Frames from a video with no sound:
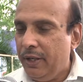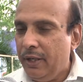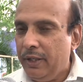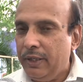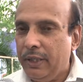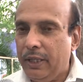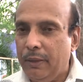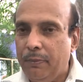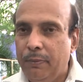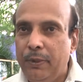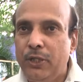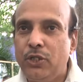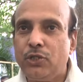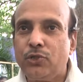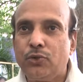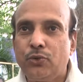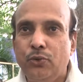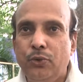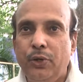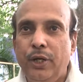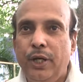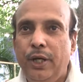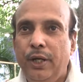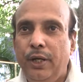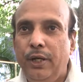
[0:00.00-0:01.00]
That means
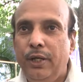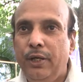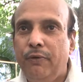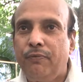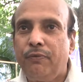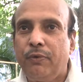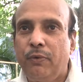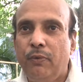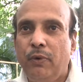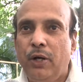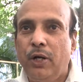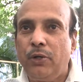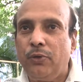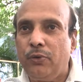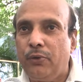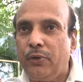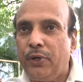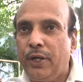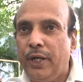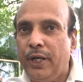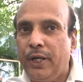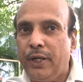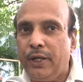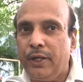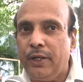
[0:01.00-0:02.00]
today, if you want to
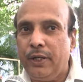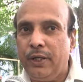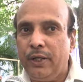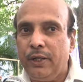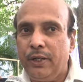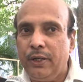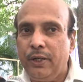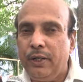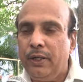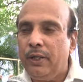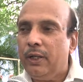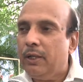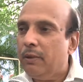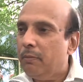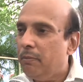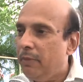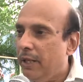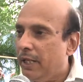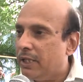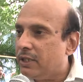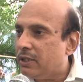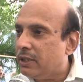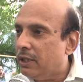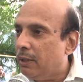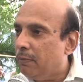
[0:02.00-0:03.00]
take a
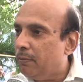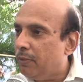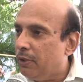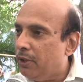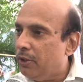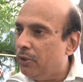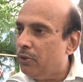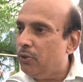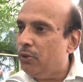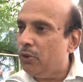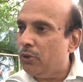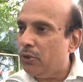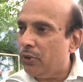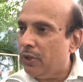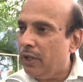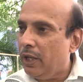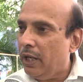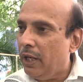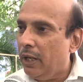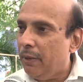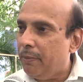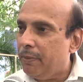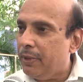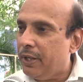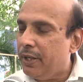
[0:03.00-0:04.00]
blood sample, you go to a
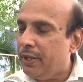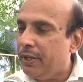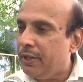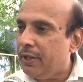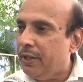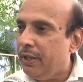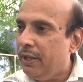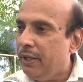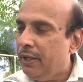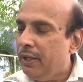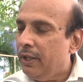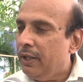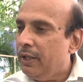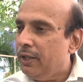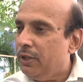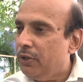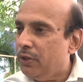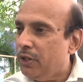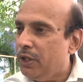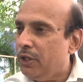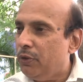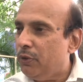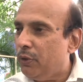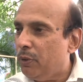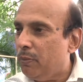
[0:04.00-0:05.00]
laboratory, you
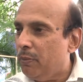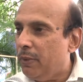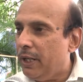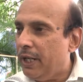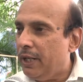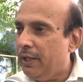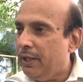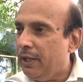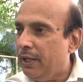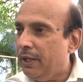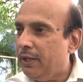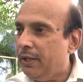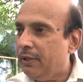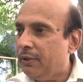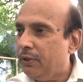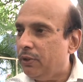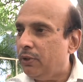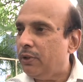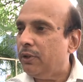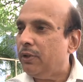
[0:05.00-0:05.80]
give a blood, and